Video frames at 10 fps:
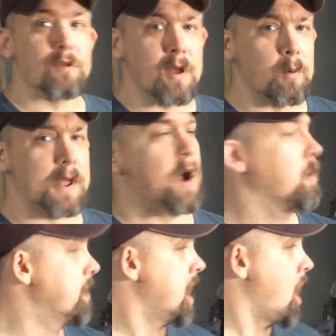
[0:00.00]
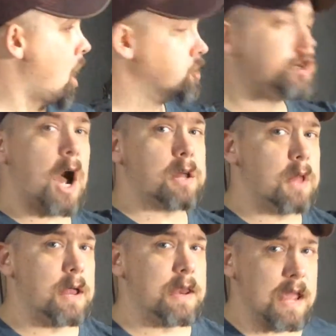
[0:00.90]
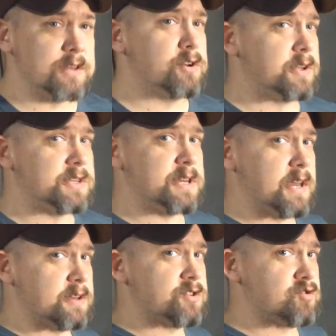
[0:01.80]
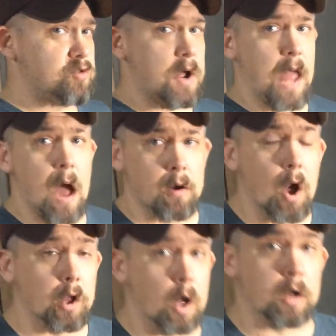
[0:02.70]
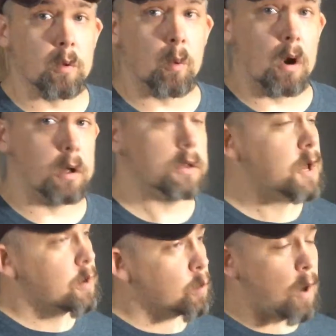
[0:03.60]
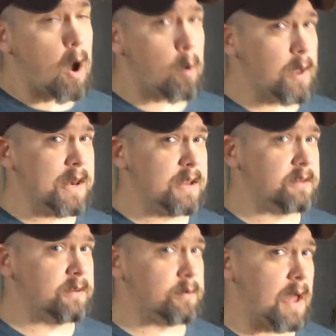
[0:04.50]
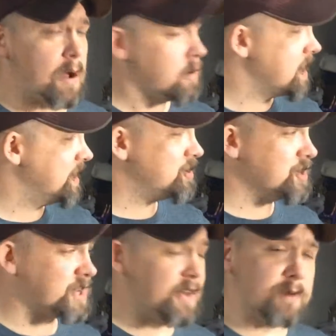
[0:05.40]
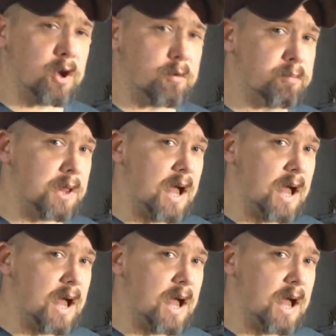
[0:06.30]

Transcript: So there we go. Our chalk line, as you can see, is strung out along the wall. All we need to do now is just give it a good